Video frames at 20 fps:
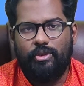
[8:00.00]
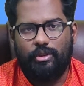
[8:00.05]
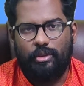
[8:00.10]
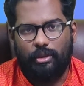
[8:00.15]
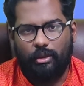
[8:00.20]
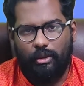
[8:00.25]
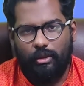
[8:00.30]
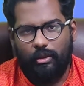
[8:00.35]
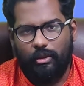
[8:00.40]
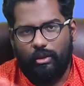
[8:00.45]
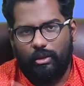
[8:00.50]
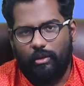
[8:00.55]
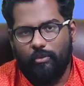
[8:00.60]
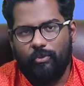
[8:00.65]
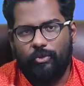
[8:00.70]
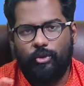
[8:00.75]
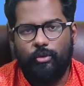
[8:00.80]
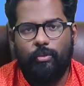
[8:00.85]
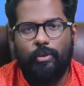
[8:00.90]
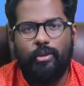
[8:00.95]
comes
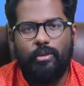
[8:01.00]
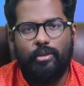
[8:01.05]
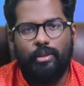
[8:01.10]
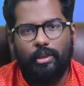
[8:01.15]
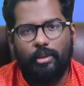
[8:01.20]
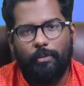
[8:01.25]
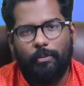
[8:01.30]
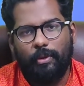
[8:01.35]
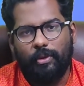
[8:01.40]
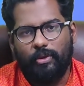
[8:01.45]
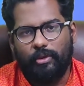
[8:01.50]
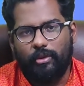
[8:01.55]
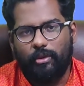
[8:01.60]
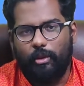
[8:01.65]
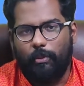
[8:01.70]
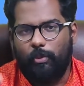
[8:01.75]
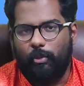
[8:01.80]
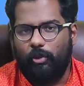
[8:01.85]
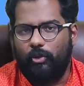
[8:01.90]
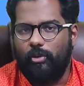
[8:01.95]
to be 3%
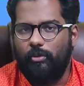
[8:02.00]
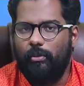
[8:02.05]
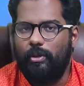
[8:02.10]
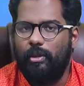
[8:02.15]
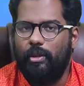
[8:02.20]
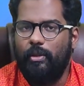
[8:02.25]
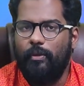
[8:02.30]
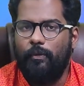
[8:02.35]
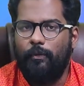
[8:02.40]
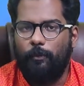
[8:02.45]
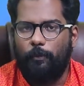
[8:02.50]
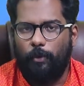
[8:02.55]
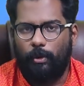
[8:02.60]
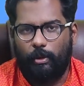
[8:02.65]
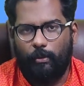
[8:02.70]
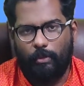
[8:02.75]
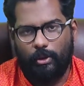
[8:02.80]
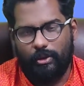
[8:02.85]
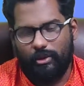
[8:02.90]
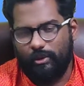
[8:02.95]
approximately for a
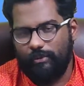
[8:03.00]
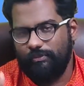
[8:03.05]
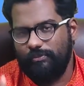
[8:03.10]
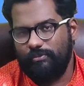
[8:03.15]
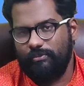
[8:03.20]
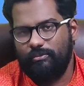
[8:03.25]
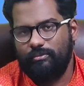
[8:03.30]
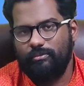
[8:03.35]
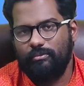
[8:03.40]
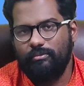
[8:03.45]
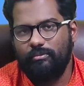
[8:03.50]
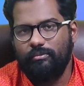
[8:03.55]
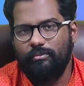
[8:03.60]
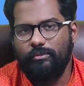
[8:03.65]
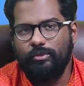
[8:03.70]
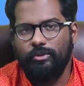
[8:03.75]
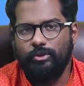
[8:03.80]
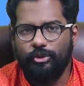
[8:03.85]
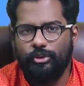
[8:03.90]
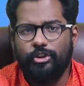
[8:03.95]
month.
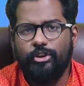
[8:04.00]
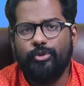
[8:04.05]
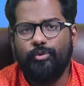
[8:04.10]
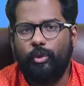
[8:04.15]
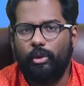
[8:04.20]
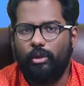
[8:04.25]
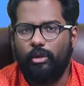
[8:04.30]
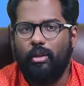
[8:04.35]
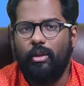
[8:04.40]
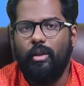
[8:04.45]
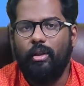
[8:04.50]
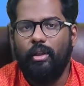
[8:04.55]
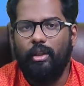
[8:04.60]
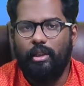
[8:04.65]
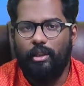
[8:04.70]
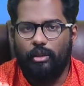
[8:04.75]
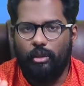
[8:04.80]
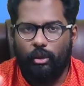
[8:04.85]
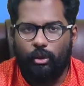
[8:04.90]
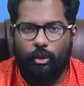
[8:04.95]
So this is what,
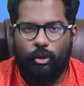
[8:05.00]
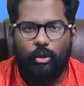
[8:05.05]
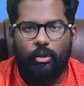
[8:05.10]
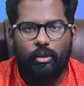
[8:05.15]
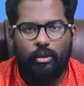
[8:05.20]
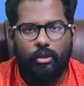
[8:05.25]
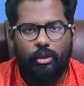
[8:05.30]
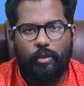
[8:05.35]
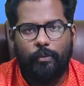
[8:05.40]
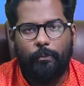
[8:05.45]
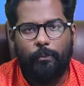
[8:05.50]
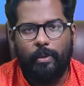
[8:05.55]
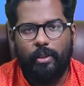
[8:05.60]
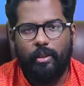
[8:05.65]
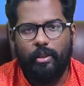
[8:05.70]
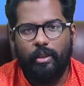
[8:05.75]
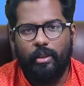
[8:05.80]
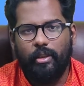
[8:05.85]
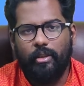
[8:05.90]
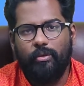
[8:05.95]
in a longer time
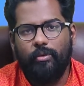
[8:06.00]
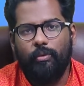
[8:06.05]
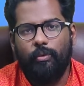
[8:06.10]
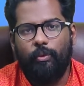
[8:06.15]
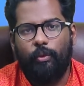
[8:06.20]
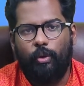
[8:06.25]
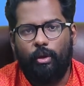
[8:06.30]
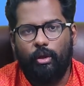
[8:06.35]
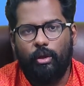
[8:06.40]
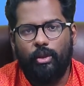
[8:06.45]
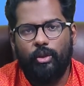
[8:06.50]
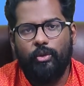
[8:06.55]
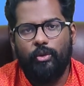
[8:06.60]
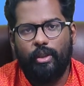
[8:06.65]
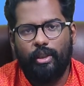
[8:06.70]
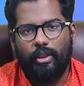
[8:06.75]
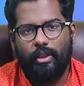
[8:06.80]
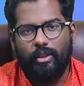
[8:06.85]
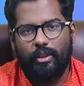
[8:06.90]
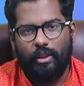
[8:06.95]
period, what you
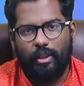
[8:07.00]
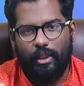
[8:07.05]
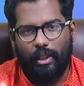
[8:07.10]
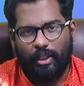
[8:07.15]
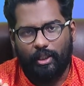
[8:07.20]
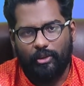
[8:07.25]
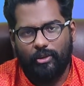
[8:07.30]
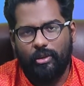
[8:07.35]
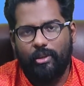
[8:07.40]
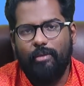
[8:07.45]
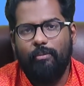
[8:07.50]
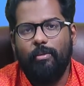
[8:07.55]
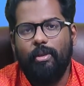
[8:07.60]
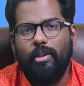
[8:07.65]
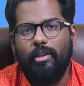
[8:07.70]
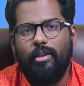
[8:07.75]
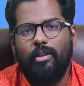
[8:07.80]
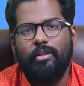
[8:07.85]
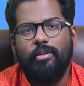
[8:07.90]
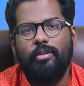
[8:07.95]
can actually
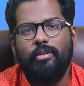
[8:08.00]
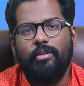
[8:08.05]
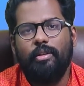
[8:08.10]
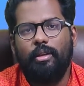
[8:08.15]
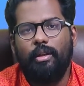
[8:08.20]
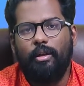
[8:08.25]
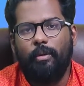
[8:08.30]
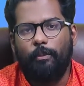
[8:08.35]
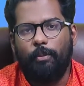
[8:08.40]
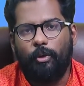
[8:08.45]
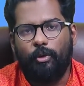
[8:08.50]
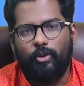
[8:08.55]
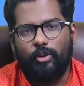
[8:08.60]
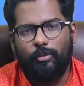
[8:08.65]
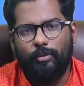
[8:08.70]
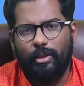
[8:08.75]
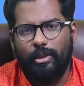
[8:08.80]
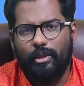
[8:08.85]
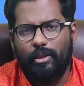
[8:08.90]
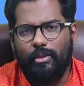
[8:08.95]
make is
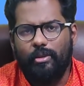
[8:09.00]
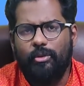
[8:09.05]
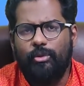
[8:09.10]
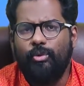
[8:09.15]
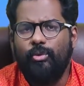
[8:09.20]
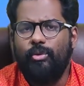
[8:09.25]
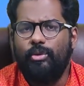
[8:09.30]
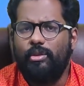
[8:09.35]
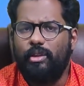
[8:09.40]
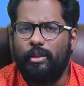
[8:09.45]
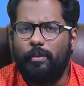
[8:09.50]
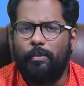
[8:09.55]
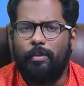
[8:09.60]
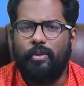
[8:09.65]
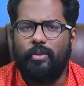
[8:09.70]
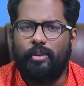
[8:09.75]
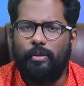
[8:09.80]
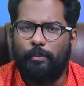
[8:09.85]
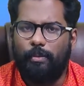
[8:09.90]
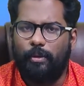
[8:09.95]
approximately 2 to
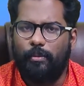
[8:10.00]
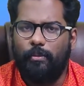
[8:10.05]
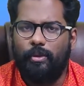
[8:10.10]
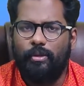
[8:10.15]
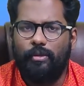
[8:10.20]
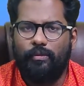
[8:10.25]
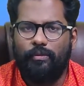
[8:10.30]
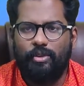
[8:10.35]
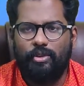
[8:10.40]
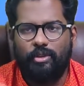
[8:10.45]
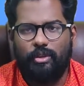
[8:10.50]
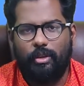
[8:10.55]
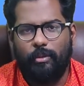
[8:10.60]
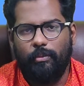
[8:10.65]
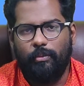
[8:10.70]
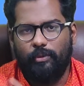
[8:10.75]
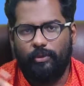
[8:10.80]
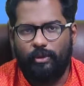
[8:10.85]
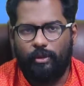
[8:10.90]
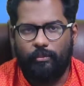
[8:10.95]
3% per month, which
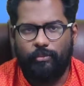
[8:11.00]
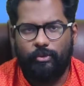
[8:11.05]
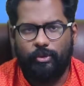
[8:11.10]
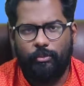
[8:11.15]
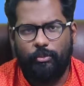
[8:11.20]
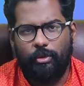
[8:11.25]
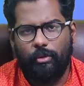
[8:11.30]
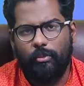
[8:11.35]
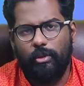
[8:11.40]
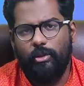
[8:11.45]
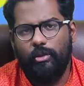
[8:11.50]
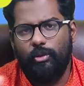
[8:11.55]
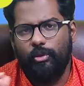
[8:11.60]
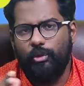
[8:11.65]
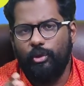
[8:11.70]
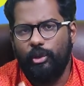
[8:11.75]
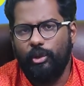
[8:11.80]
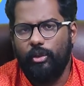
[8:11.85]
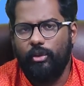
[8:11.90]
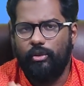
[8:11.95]
sums up to be
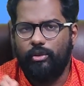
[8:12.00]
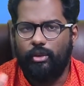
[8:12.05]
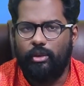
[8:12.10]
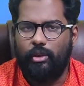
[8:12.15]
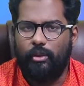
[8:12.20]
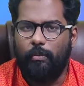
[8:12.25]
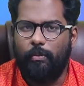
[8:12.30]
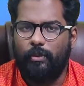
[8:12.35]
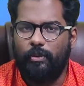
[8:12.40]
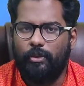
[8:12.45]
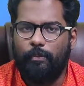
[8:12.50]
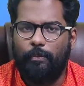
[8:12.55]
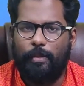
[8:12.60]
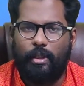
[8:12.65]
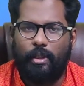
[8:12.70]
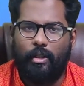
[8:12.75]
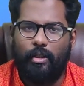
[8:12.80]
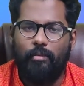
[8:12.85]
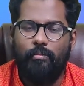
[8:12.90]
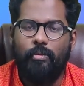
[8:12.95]
20 to 30% per
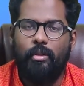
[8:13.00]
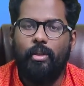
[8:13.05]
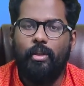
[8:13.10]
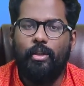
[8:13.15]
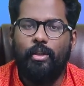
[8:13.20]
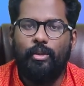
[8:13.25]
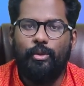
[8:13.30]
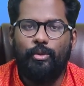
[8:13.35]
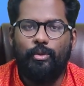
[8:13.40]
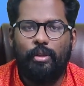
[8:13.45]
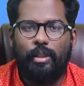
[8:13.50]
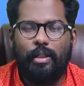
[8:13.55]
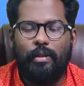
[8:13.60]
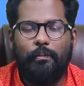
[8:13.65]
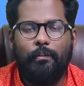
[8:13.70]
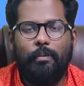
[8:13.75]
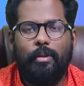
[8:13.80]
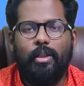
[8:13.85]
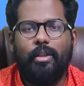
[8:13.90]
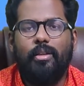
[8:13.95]
annum. You can
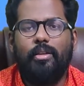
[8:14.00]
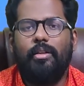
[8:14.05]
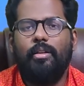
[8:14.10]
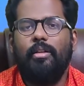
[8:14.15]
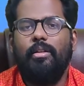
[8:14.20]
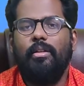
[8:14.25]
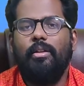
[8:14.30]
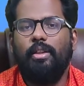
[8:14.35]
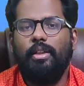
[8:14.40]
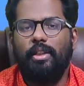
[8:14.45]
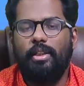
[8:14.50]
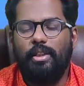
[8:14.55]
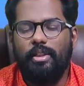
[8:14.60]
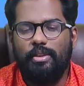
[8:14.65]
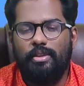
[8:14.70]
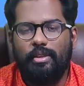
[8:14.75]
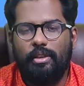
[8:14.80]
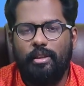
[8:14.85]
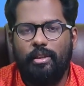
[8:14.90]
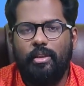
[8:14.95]
make
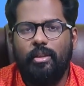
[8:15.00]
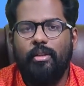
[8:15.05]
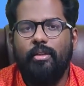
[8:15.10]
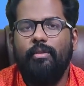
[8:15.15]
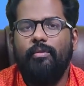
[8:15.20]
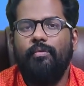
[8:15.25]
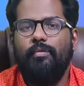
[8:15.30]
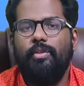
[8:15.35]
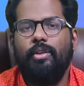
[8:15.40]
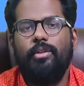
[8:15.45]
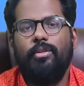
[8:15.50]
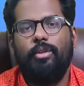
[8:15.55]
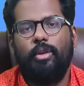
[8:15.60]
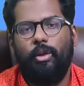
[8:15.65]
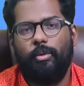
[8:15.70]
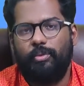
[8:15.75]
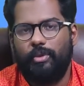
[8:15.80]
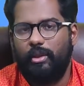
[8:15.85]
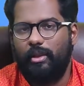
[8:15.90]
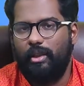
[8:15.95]
easily with
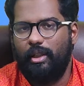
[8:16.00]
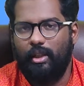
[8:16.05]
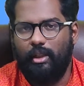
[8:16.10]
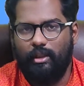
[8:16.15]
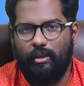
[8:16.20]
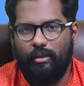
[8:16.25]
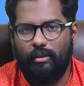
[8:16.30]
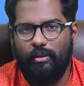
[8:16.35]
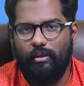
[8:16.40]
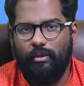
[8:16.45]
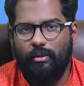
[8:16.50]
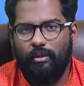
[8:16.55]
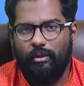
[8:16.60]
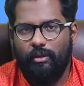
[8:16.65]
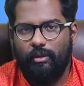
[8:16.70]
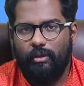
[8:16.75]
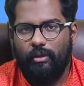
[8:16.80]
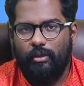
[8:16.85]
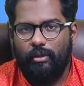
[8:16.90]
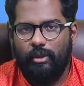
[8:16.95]
option trading.
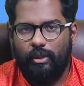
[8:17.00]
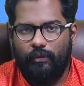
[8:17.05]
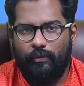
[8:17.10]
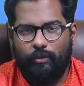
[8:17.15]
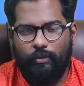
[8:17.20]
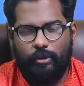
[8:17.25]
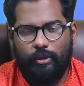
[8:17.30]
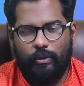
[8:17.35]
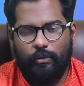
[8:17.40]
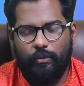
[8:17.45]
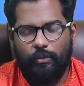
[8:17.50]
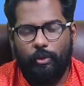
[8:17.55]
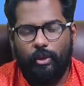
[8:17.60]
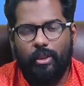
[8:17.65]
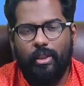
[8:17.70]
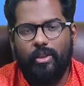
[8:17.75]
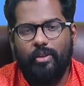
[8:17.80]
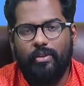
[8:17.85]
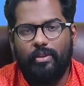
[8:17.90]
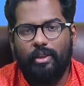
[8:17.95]
The why
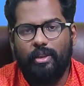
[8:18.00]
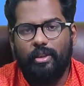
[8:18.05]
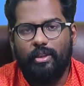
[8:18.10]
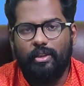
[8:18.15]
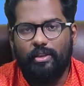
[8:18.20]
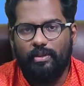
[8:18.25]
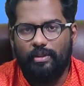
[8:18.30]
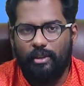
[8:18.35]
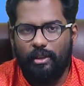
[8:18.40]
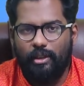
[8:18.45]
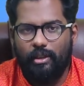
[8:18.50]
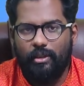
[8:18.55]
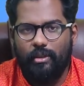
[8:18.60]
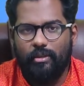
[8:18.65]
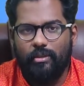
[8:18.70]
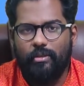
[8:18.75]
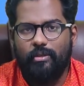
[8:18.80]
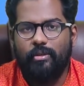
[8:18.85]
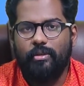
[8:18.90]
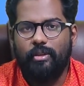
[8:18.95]
I say easily
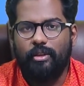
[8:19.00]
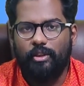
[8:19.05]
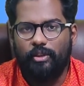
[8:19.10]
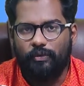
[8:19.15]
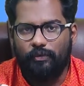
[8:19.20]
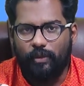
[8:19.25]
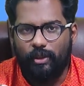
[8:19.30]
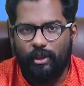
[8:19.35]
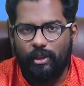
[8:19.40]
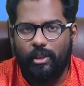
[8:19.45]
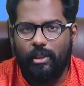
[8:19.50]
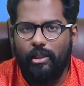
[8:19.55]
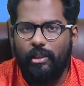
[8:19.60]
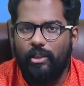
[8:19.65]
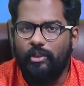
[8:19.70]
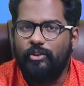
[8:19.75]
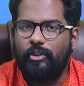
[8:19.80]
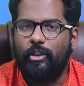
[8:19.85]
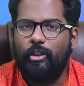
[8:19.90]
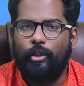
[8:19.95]
is that is very
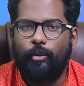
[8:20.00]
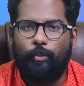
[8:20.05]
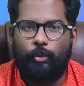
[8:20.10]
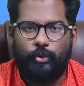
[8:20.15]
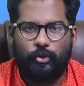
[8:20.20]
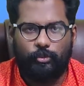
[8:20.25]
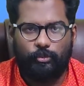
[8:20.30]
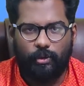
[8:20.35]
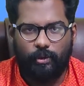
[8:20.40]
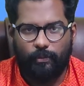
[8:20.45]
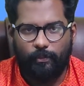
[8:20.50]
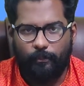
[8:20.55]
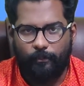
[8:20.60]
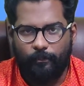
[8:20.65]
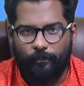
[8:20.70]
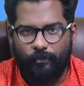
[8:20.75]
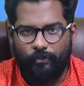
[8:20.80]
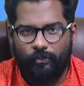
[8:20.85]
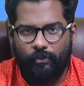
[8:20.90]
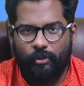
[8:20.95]
realistically possible.
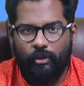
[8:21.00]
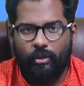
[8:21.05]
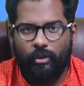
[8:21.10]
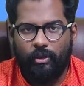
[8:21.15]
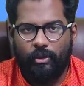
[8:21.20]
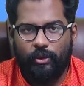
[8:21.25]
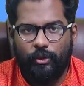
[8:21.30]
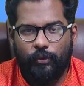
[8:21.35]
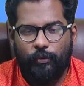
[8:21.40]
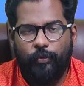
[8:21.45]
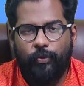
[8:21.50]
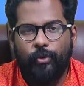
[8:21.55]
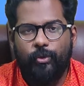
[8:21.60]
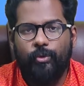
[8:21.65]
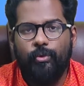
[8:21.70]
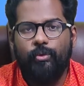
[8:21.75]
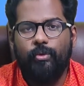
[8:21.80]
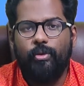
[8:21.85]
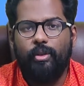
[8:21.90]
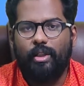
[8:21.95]
If
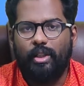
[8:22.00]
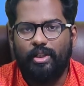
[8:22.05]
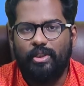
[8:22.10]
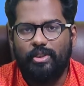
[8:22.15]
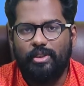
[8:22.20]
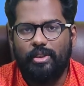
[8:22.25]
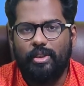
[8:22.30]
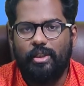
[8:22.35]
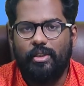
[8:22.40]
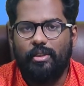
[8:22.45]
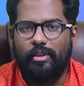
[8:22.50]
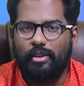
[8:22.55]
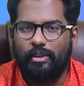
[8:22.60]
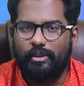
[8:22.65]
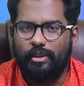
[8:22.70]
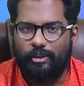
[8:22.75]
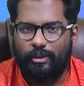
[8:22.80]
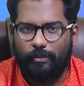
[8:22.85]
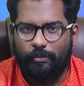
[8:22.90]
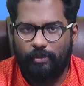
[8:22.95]
you consider this
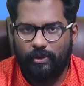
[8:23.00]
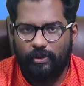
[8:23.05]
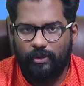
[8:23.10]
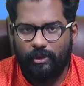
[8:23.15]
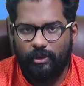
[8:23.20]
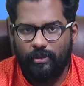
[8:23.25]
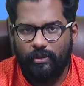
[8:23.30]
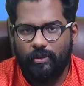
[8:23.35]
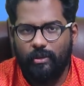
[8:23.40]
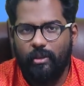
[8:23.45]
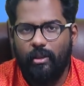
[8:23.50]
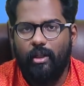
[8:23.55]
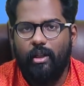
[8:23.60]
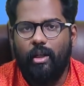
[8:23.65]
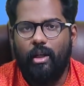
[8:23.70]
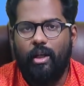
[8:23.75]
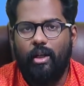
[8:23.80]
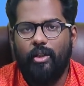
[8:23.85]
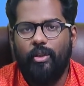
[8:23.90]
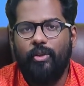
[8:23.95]
as a business,
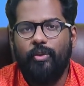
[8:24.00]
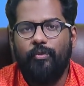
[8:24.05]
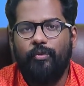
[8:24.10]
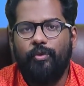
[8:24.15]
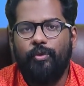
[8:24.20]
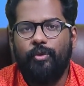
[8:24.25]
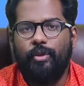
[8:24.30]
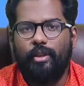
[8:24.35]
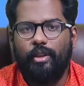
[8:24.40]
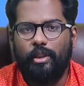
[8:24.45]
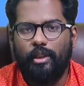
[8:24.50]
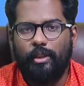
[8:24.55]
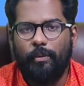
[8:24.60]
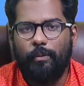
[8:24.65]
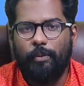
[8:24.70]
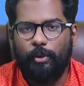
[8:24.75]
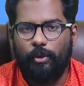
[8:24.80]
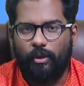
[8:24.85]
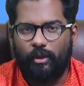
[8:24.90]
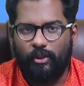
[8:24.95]
and if you keep
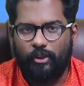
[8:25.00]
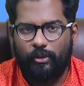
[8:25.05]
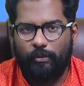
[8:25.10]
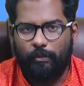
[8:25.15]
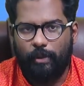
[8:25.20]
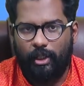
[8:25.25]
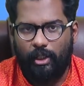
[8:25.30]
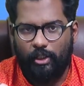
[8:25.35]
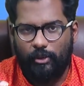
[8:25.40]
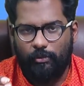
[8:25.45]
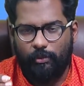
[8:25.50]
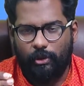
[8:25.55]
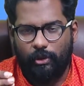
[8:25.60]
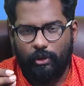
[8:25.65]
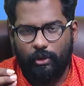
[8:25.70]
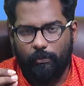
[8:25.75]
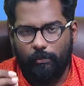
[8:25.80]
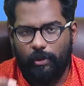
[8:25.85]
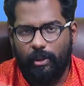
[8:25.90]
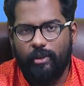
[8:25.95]
your risk management
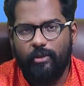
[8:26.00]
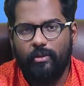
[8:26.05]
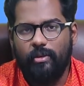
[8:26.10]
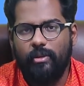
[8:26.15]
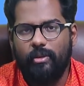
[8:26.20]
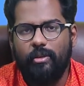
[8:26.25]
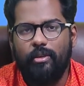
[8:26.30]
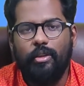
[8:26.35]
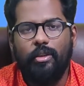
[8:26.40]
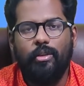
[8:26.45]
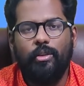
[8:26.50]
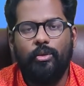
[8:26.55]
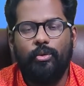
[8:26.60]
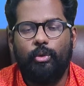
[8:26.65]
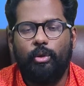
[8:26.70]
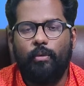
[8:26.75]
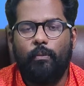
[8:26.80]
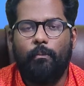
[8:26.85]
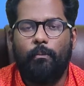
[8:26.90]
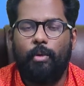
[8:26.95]
in place, then you
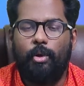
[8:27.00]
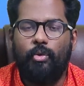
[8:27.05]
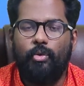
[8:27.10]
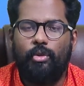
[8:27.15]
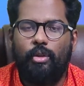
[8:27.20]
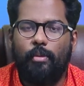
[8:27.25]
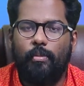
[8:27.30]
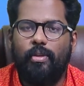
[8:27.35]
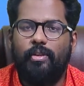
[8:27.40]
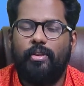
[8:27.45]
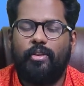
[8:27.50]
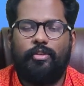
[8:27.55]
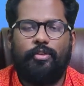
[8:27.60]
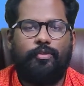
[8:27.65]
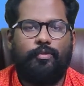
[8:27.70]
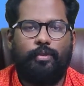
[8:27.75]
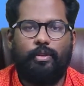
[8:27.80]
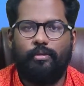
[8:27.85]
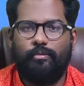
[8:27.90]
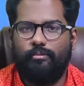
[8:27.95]
are bound to be successful.